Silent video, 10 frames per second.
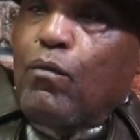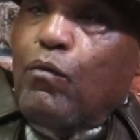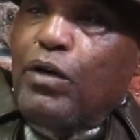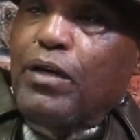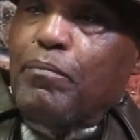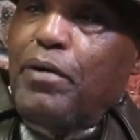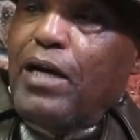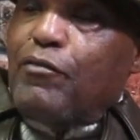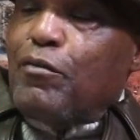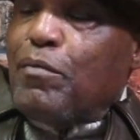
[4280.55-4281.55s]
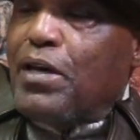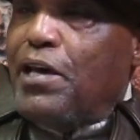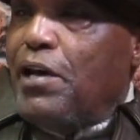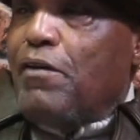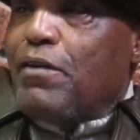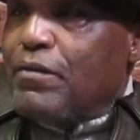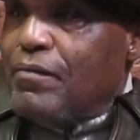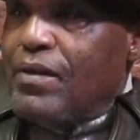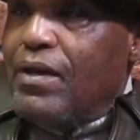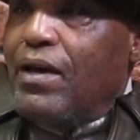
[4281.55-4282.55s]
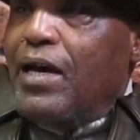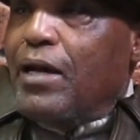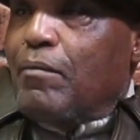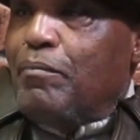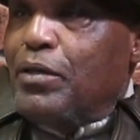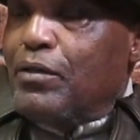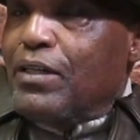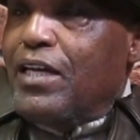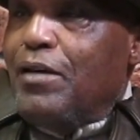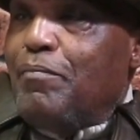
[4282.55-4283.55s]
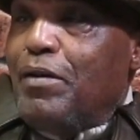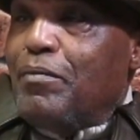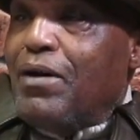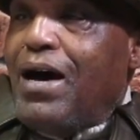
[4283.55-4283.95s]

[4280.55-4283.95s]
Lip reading: when Patrick McCarron had a bill to keep people